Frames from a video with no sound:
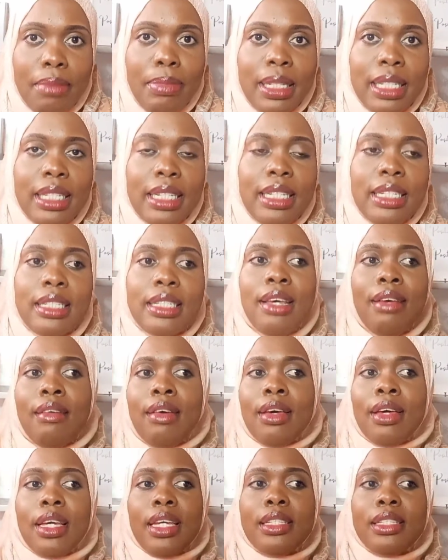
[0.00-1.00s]
business.
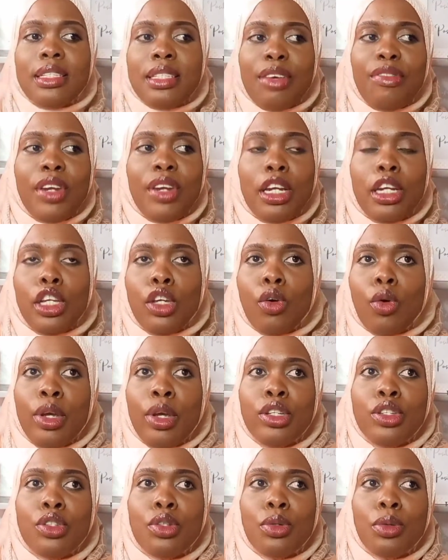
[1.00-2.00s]
It's definitely
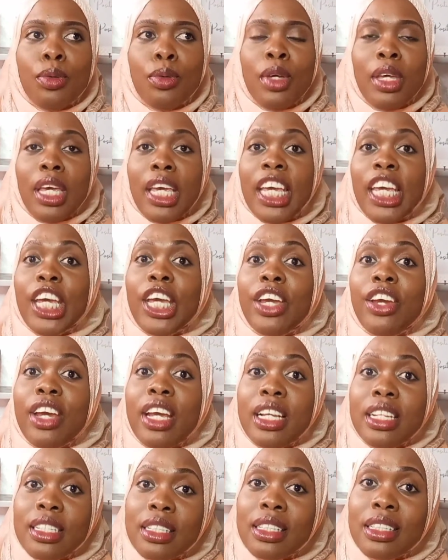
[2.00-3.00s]
going to
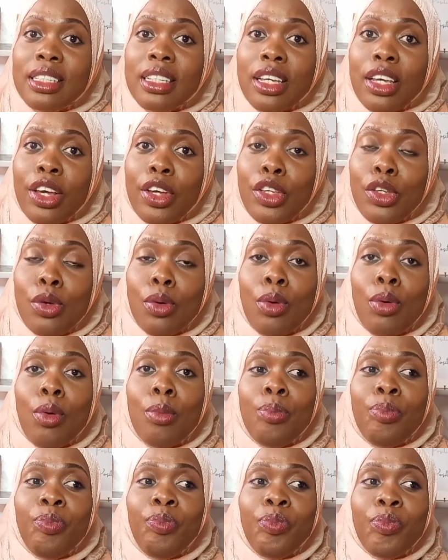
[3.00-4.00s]
increase your
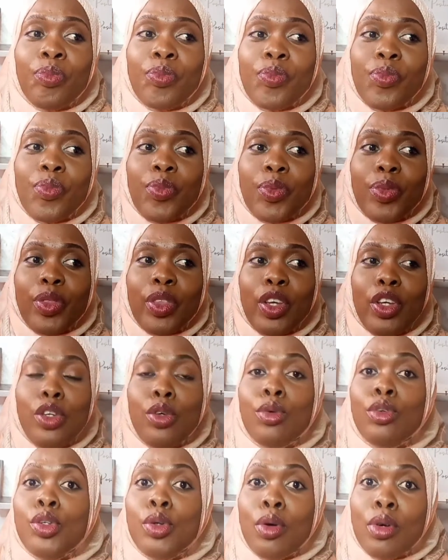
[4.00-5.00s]

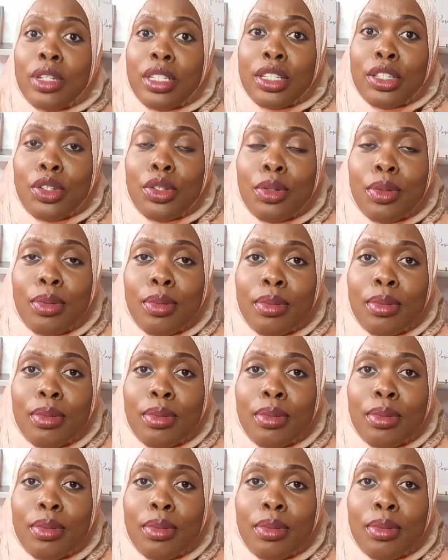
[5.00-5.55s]
doors to